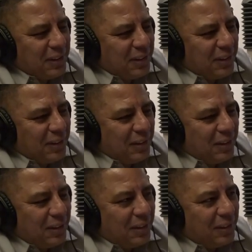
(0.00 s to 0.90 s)

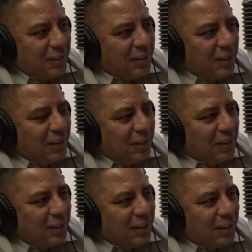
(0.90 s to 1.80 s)

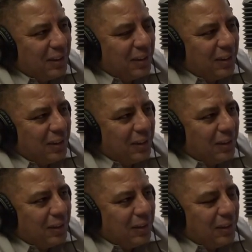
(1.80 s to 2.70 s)

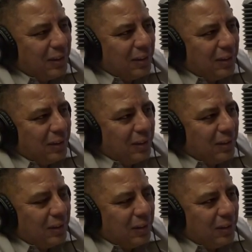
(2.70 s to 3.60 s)

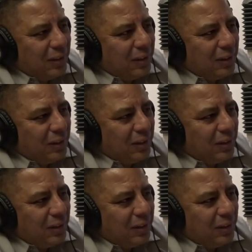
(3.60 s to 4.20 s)
The person shown says nothing.